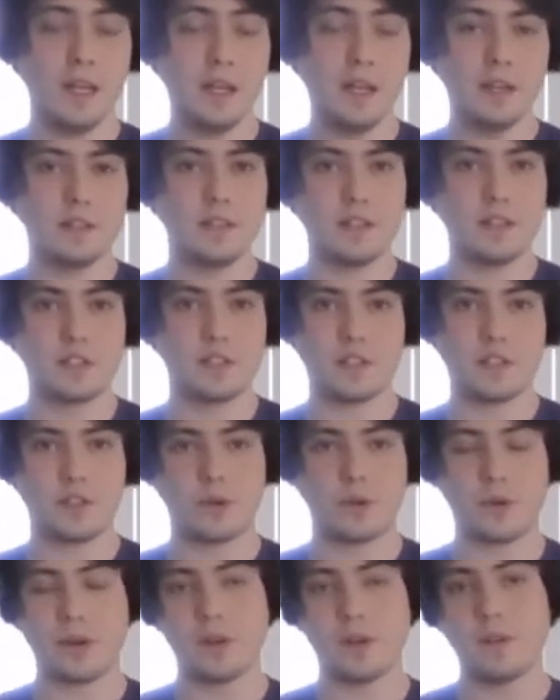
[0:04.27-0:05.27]
In this
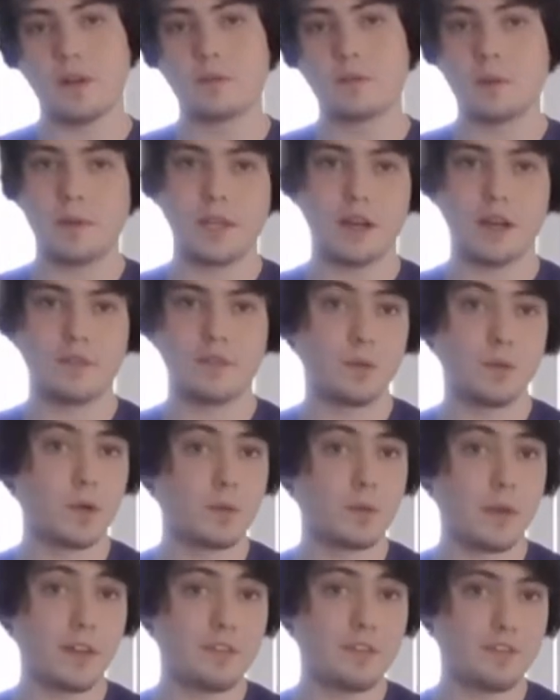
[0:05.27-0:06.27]
tutorial, I'm going to be covering one of
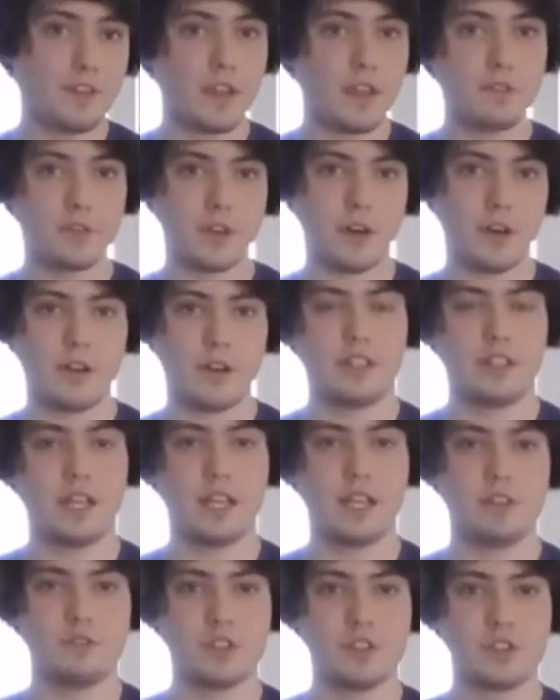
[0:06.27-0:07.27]
my favorite
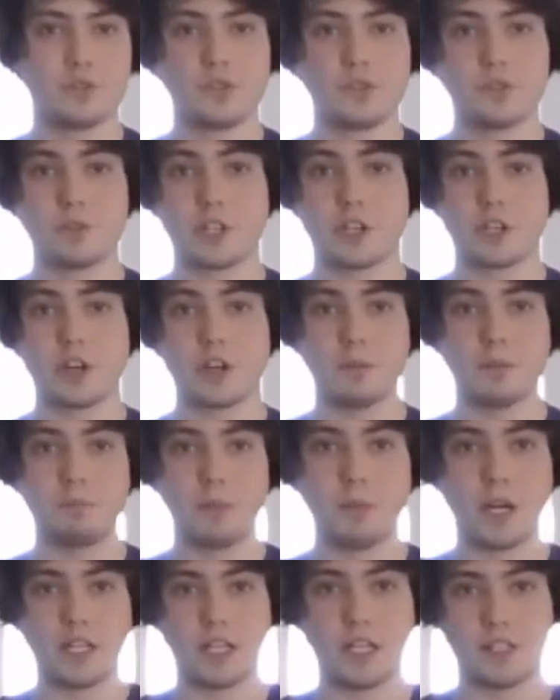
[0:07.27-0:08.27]
off-the-hand visuals, which are called
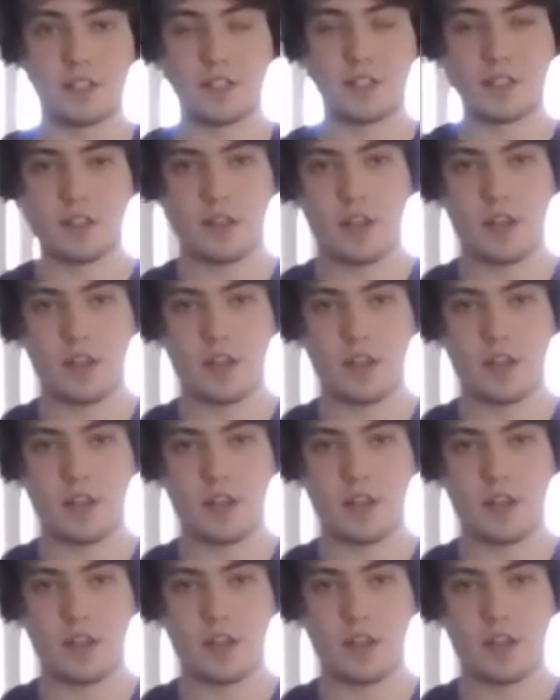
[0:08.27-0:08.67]
buckets.